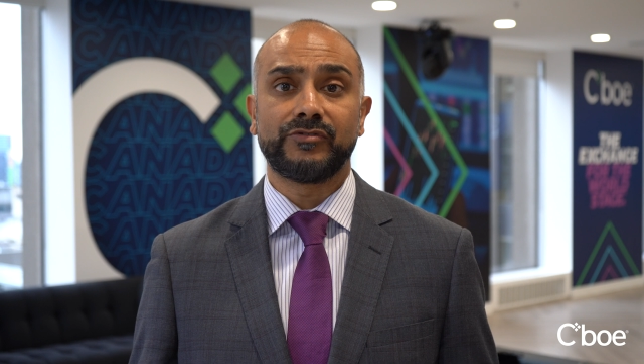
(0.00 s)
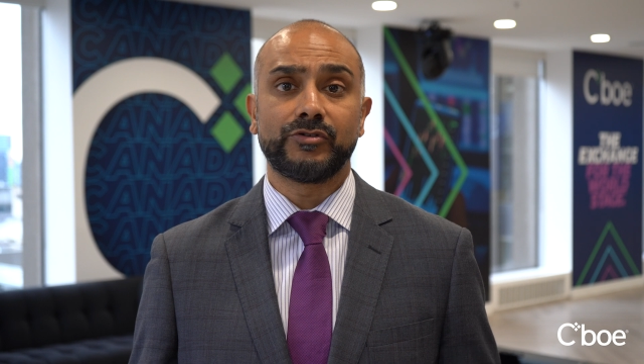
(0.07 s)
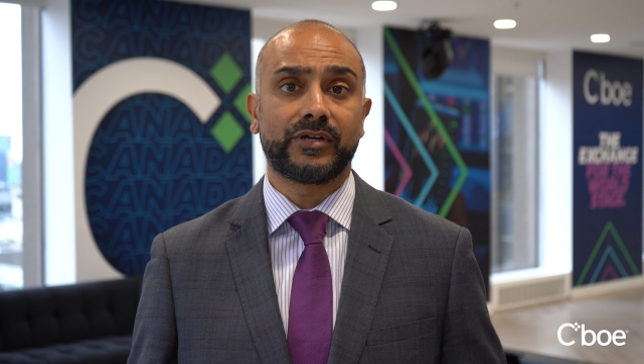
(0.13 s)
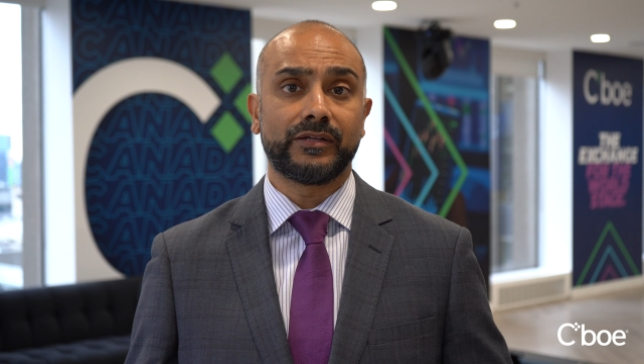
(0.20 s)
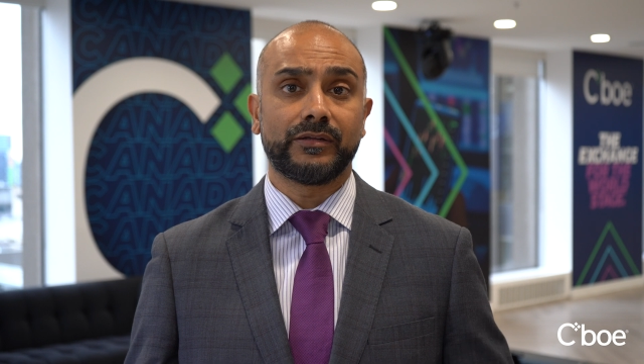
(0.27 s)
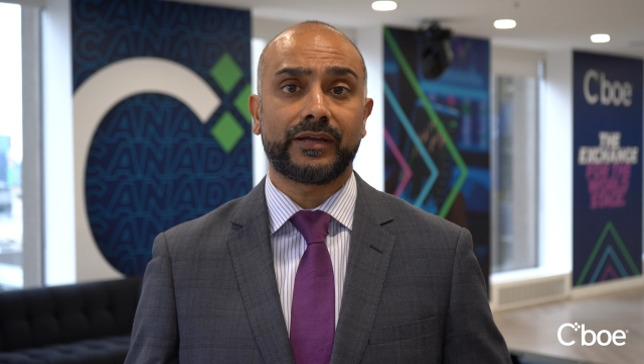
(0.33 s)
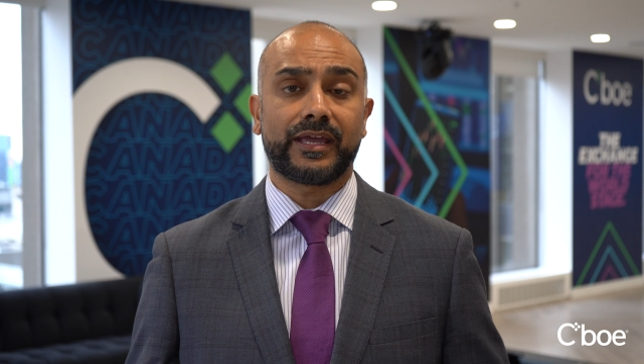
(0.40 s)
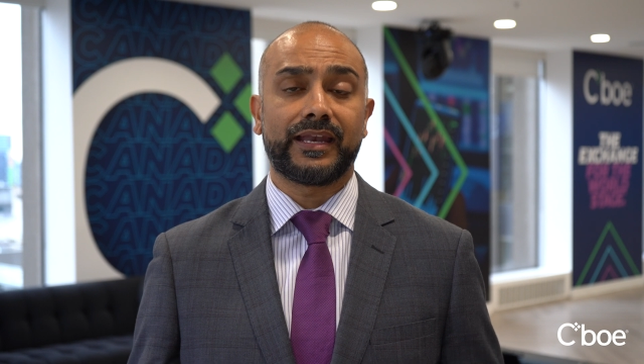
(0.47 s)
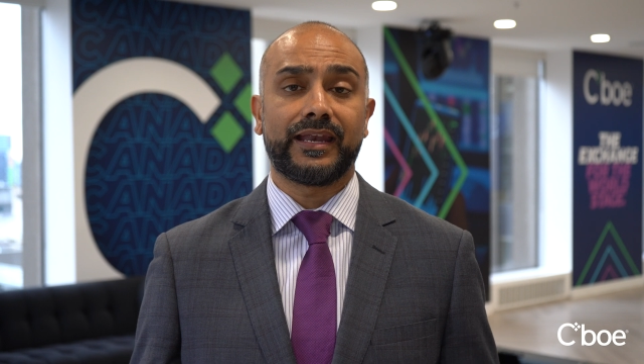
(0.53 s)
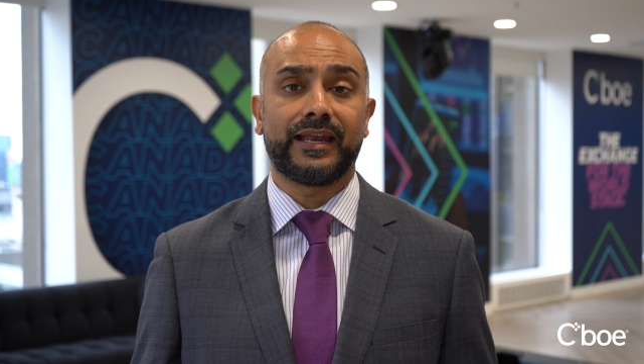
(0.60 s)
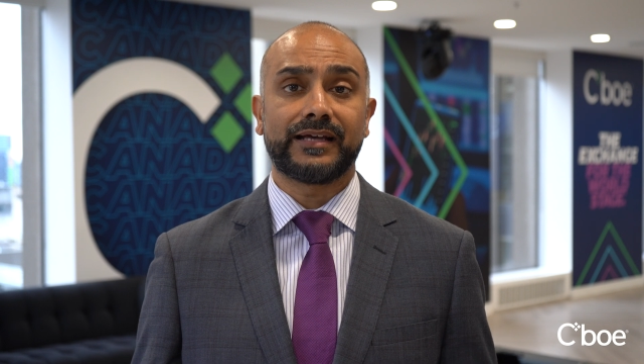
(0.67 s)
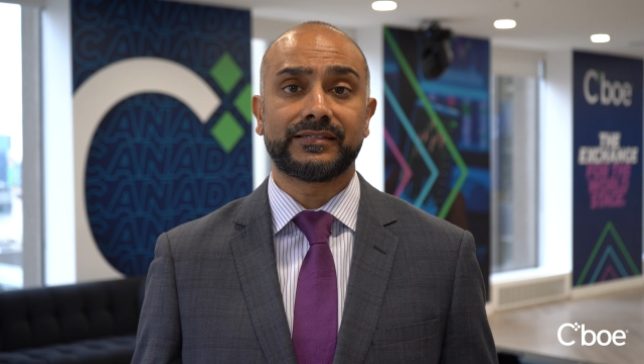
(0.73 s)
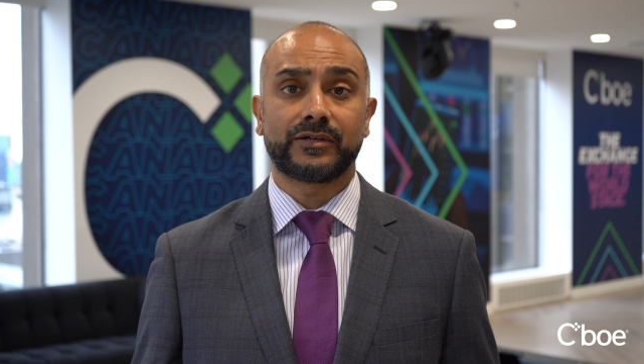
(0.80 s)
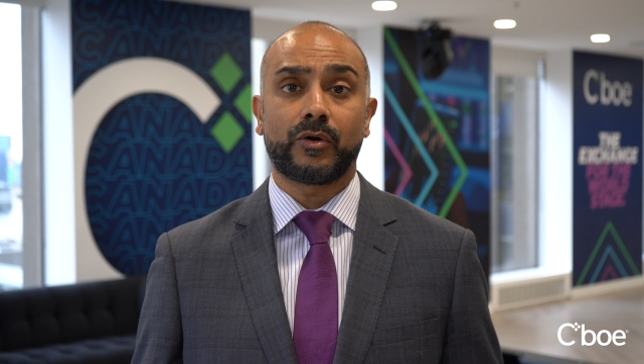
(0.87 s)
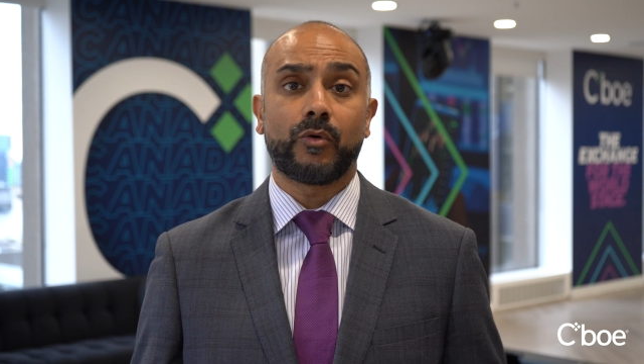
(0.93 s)
you can look at it
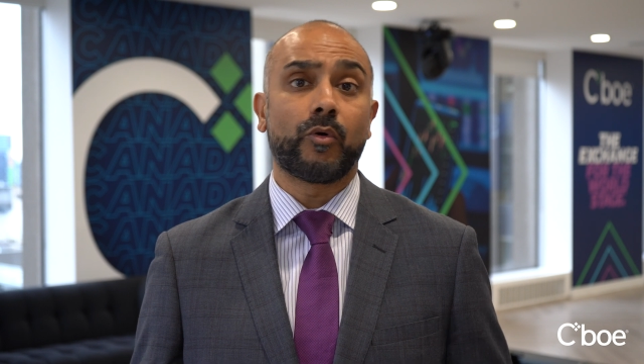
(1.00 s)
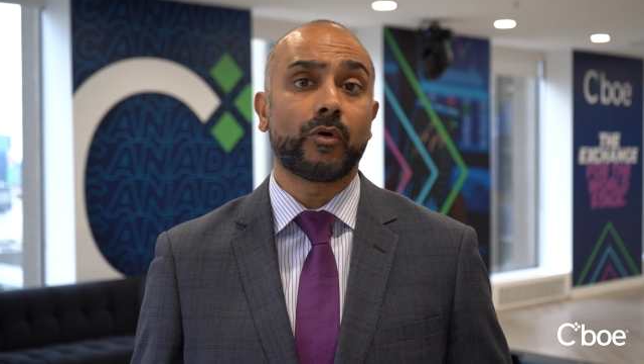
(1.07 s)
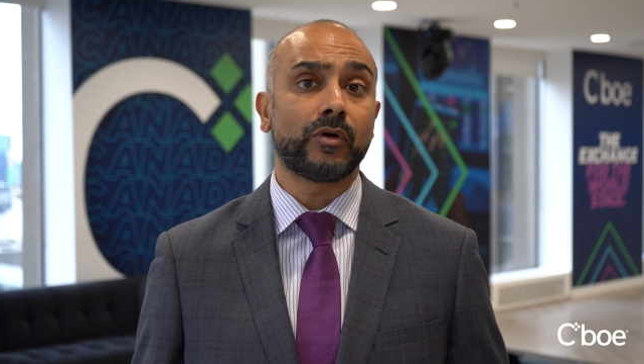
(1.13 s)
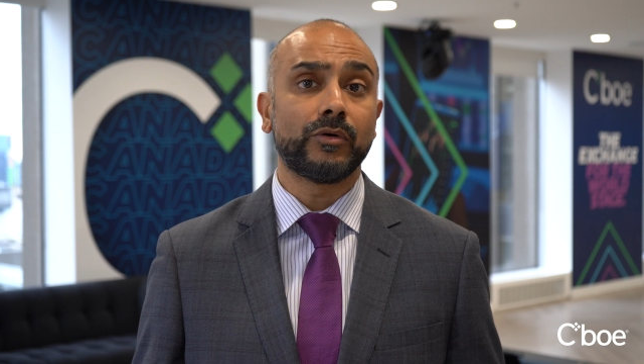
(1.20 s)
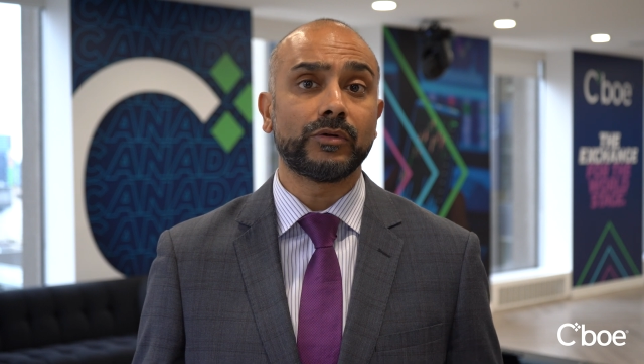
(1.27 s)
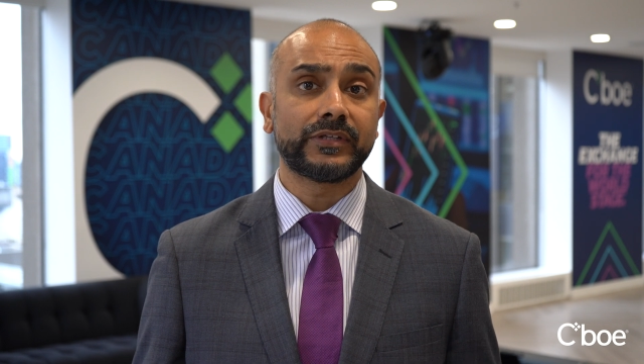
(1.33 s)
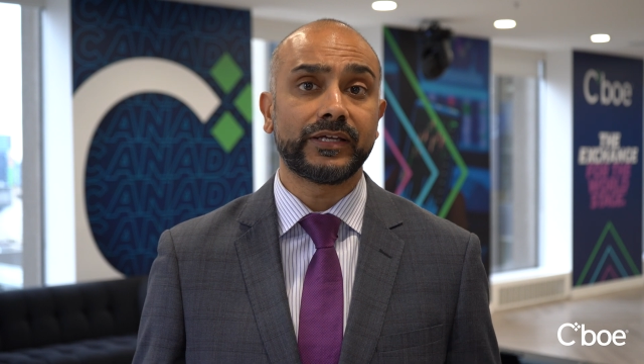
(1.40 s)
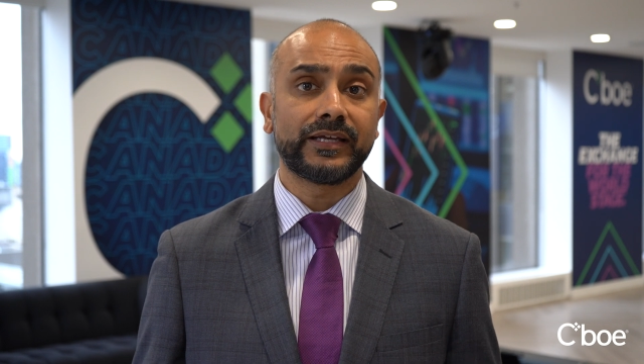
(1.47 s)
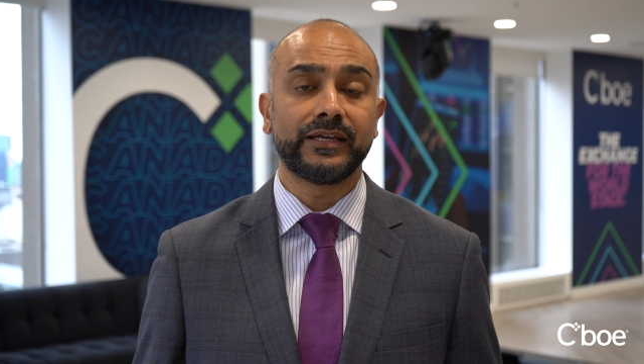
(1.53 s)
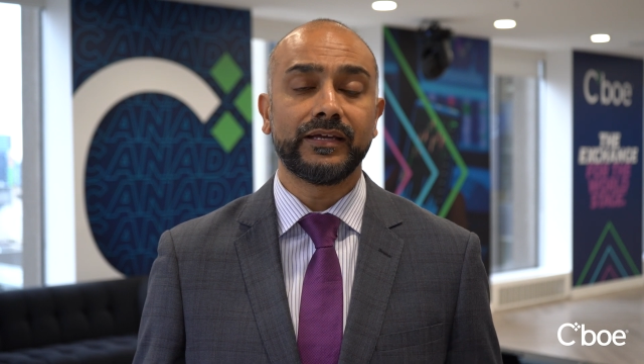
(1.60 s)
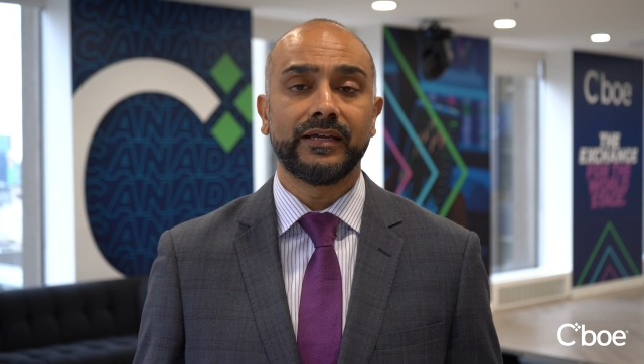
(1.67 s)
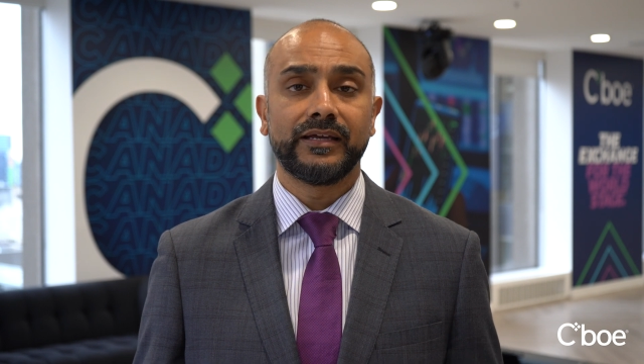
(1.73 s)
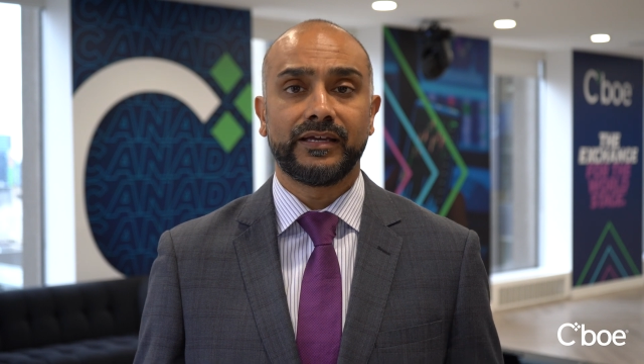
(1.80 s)
as a core holding